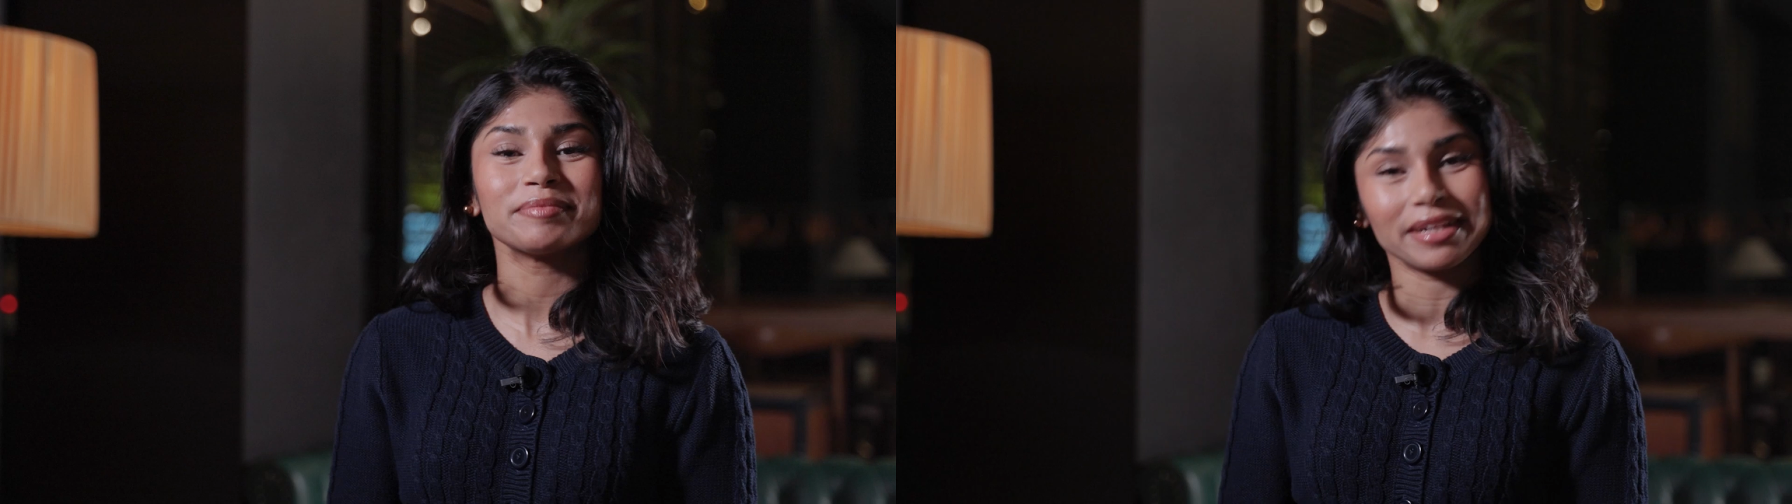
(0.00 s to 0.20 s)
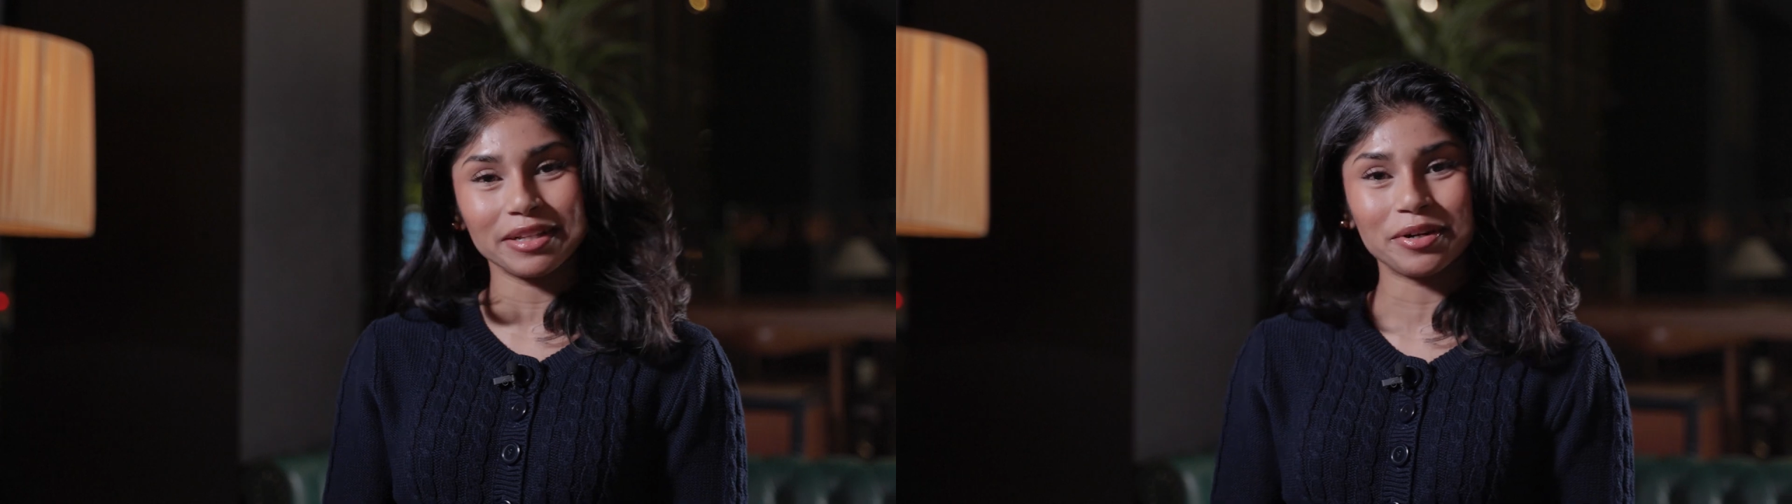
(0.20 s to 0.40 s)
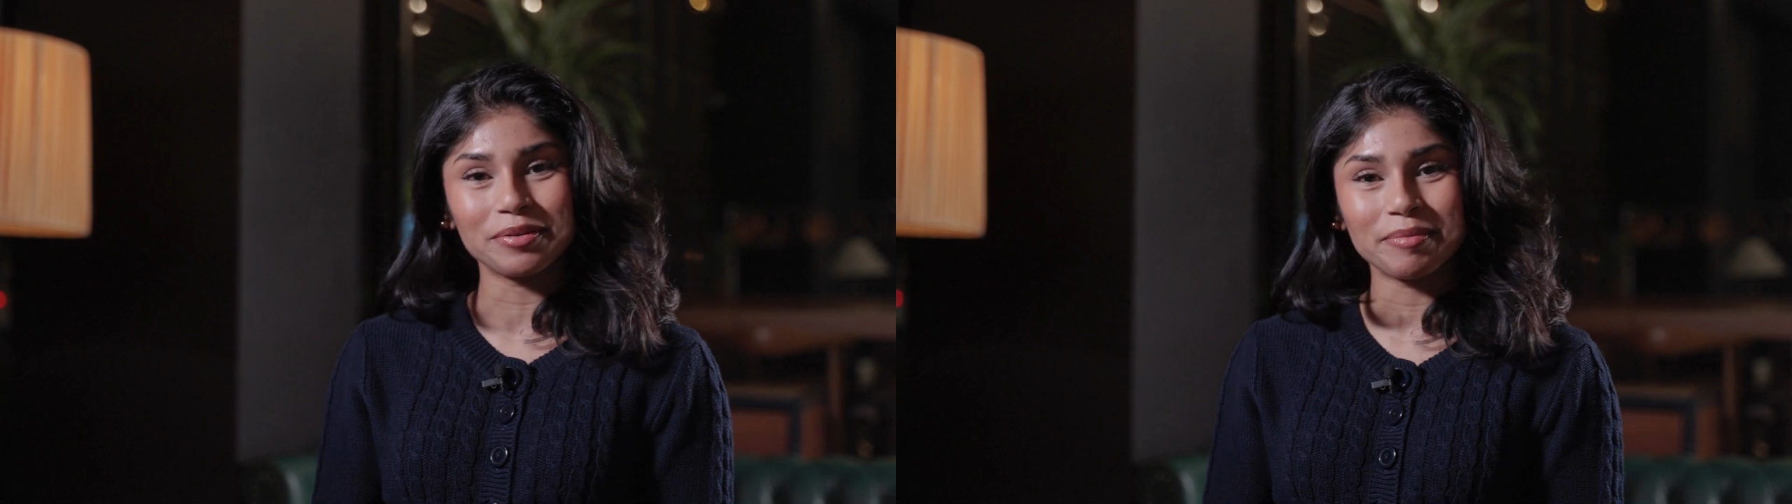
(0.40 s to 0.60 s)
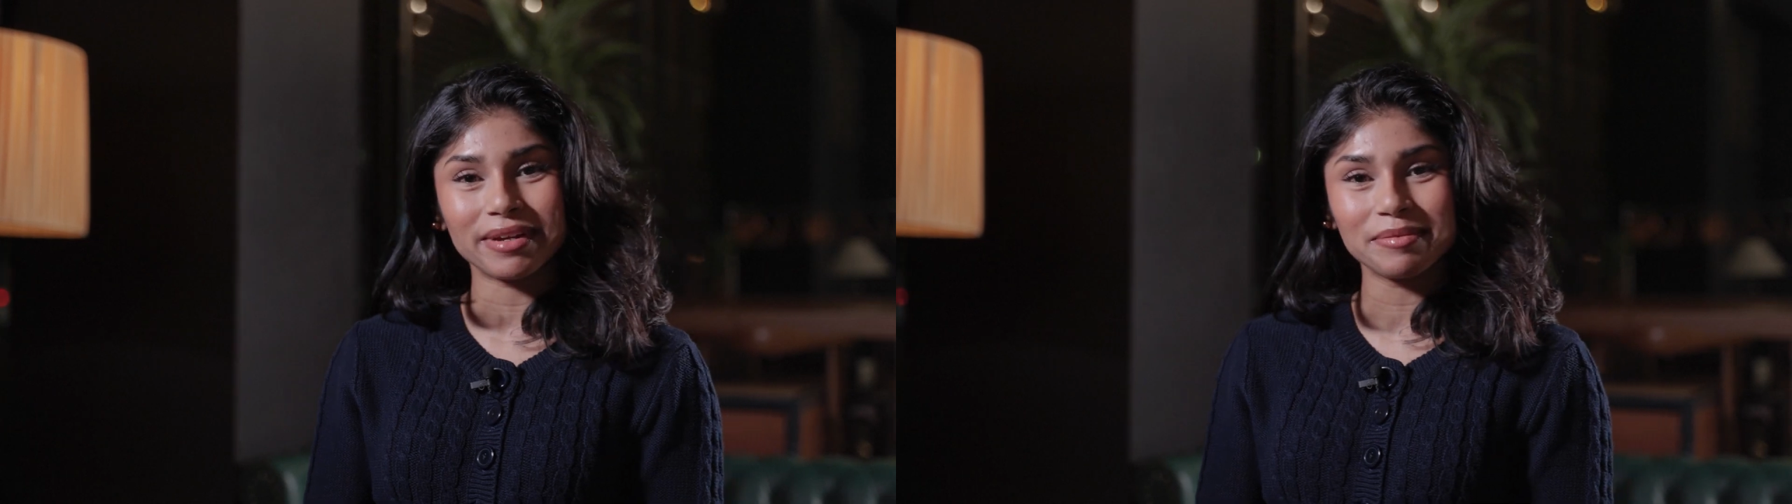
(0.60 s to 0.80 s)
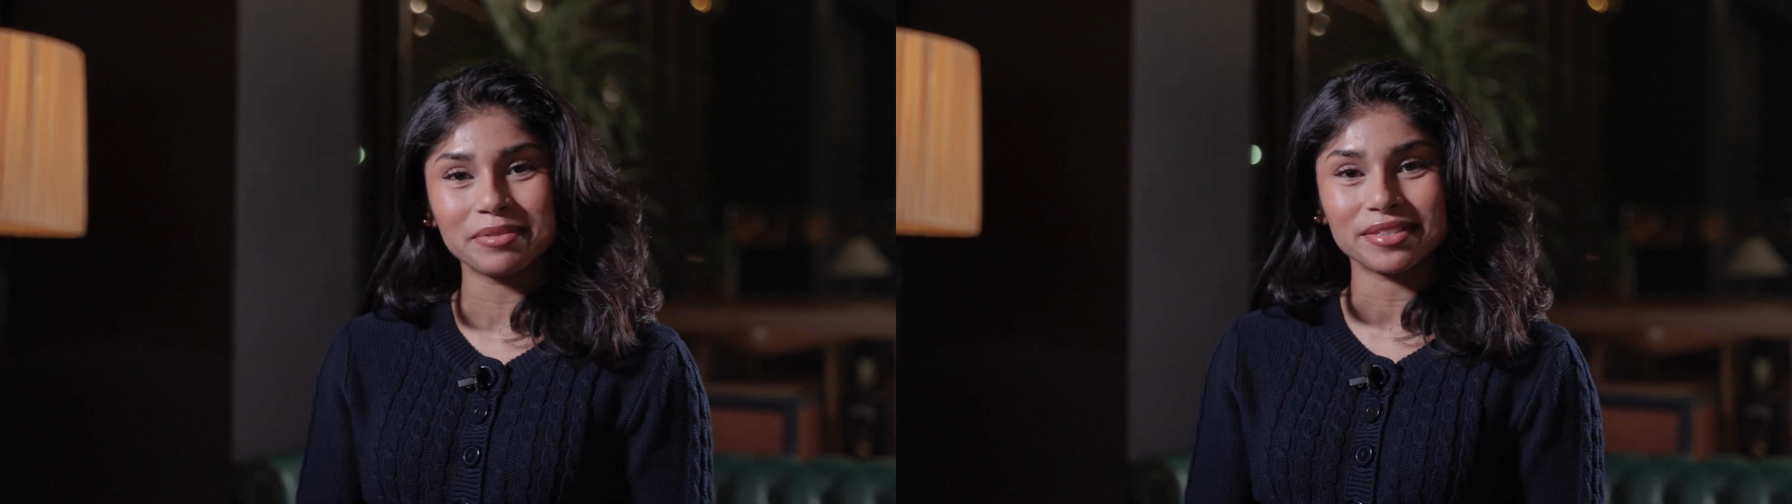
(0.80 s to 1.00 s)
Hello, my
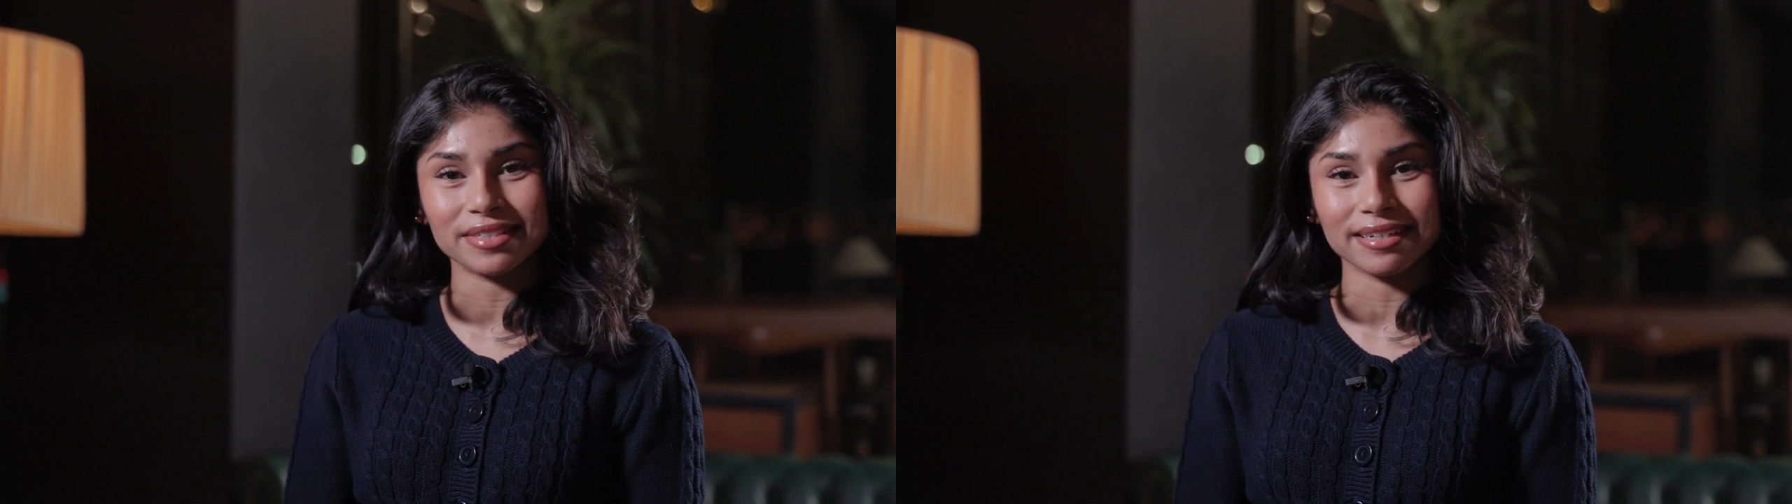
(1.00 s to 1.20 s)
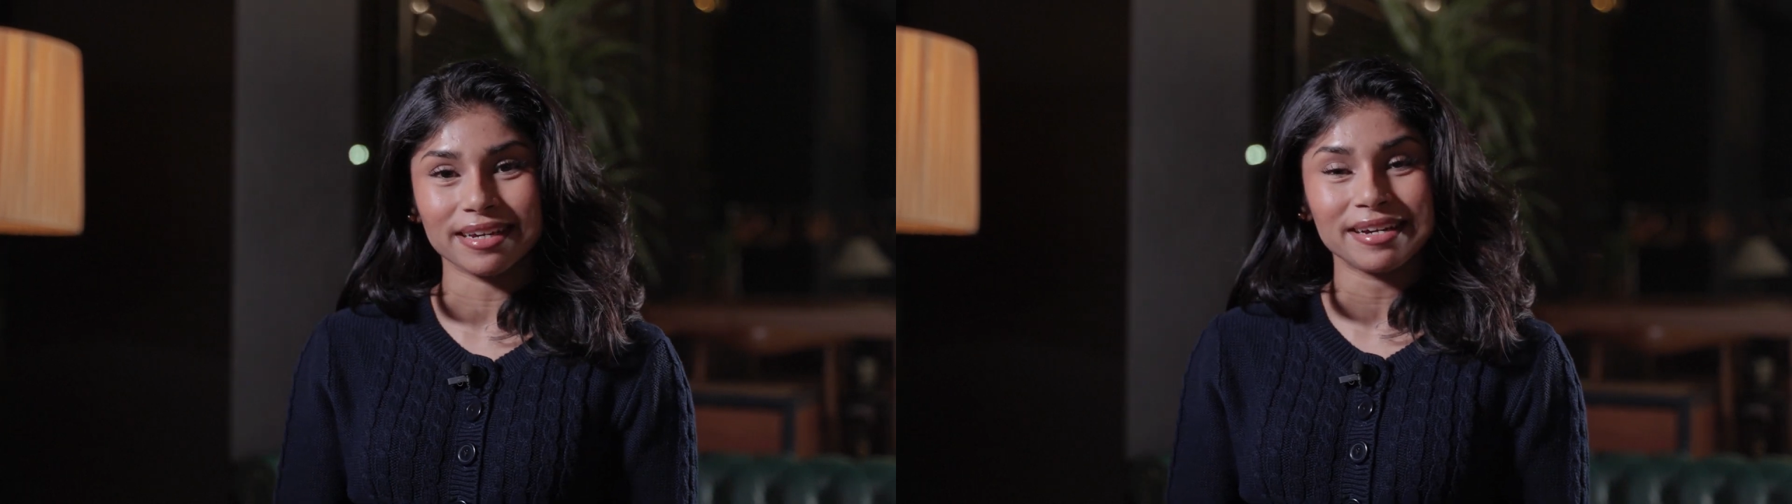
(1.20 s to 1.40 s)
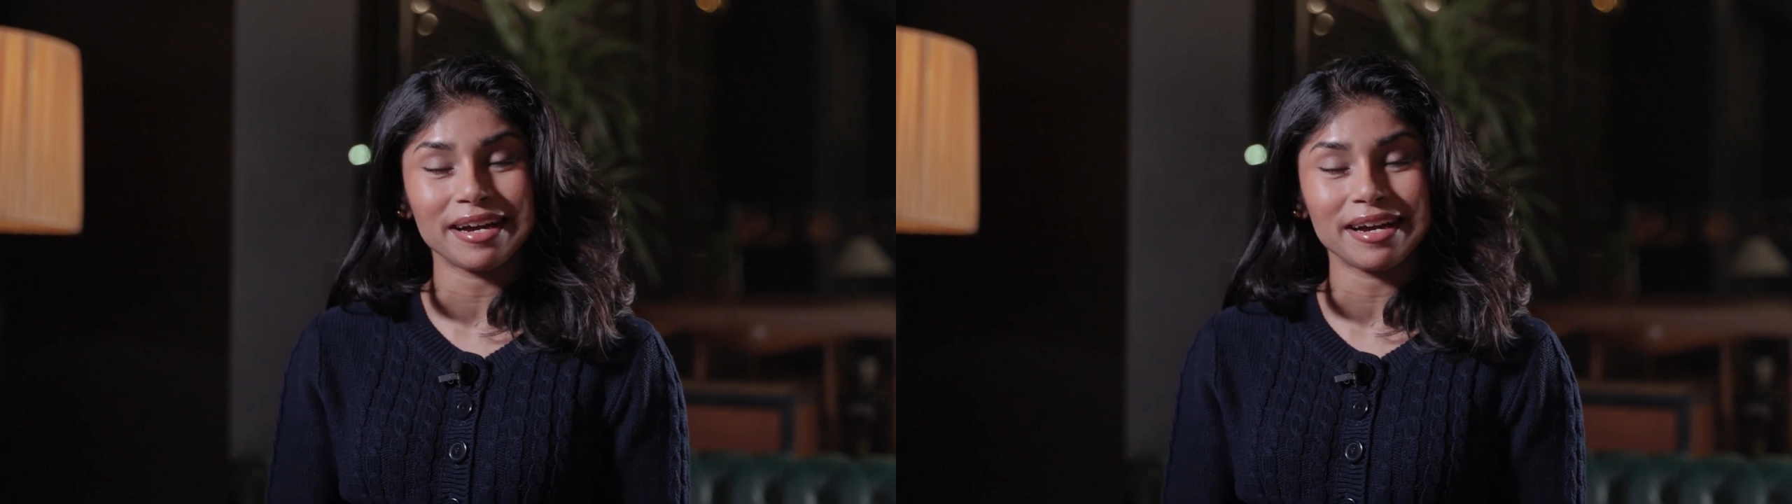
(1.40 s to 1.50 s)
name is Hussaina.